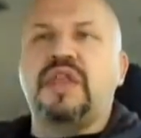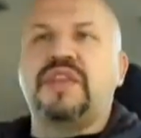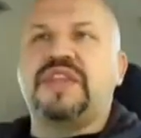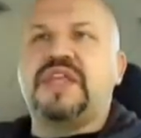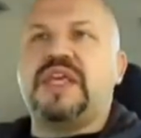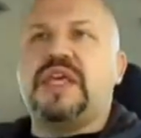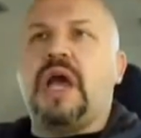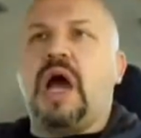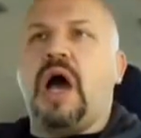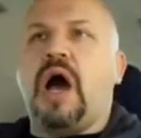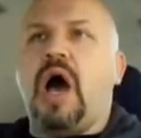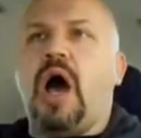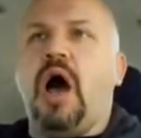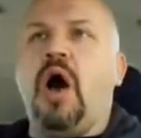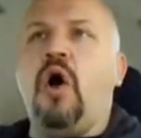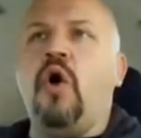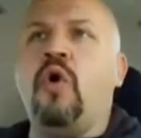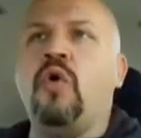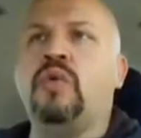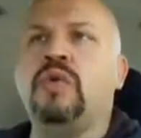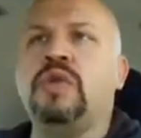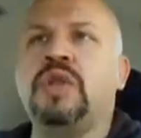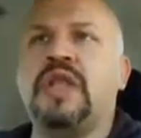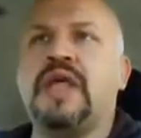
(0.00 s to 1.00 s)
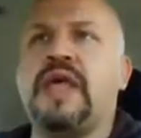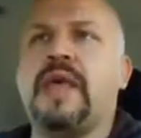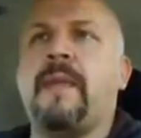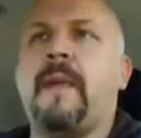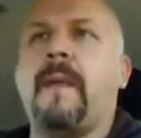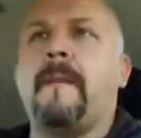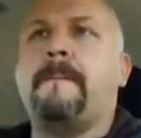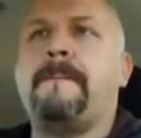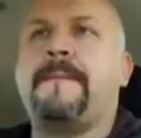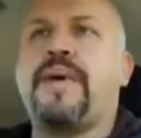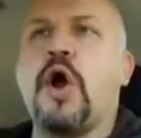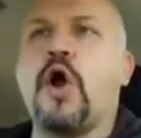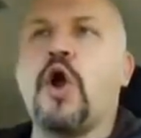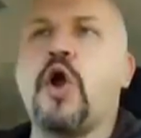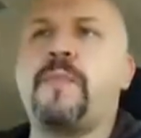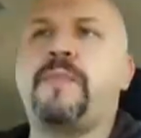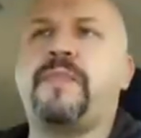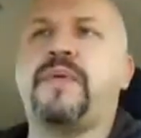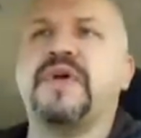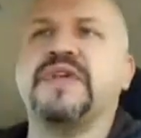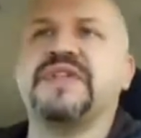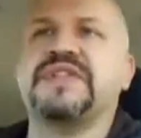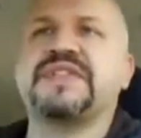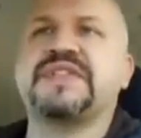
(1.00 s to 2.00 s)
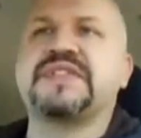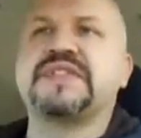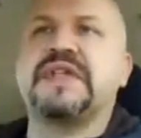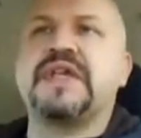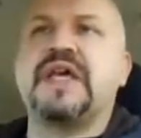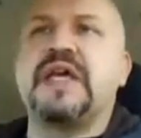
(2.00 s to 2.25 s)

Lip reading: The only purpose